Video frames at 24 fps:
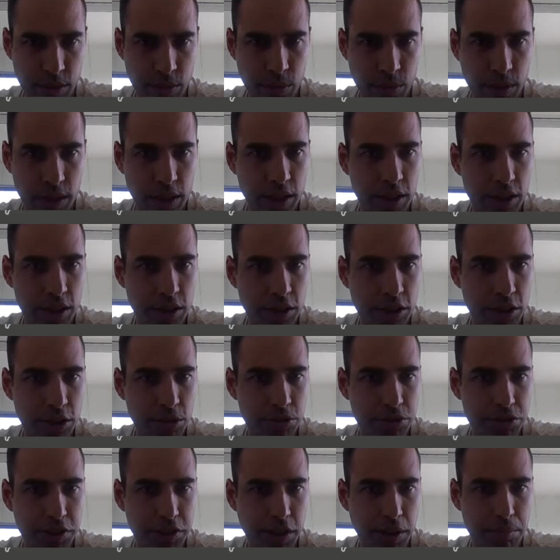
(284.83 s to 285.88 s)
We're going to
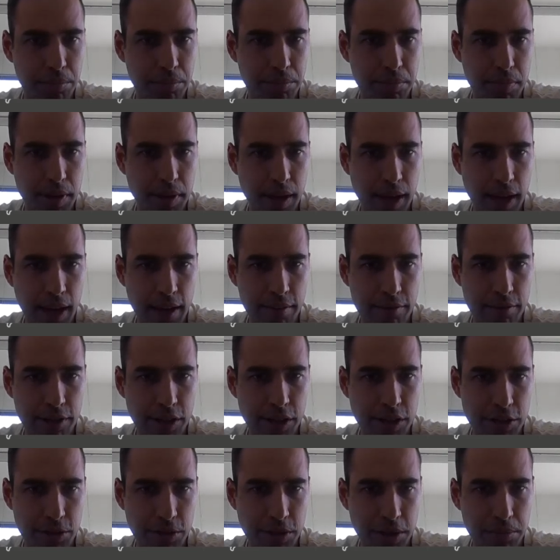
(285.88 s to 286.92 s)
do some heavy
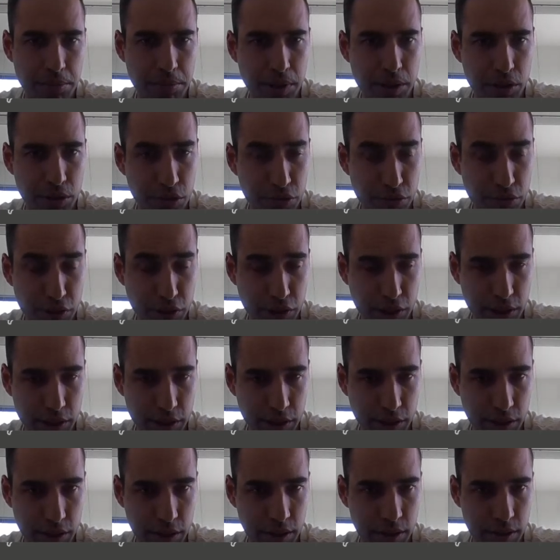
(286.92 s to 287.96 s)
duty maneuvering
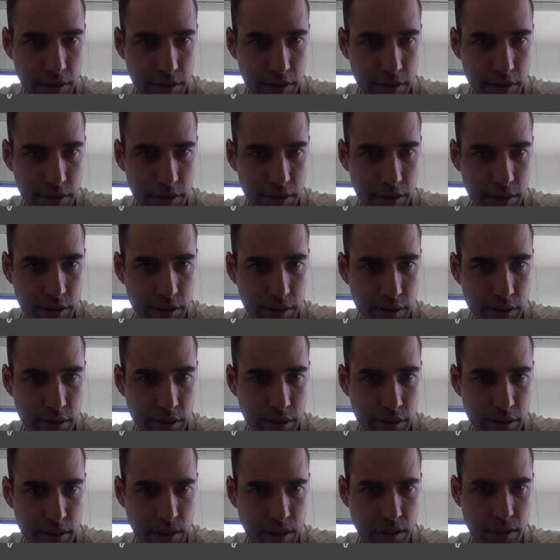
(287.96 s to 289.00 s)
here.
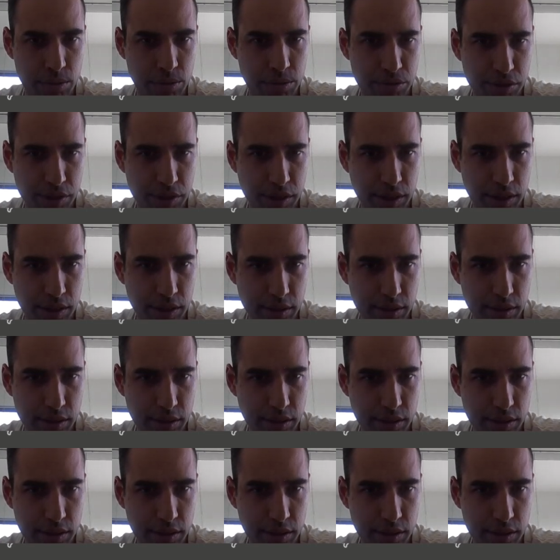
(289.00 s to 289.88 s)
Oh shit.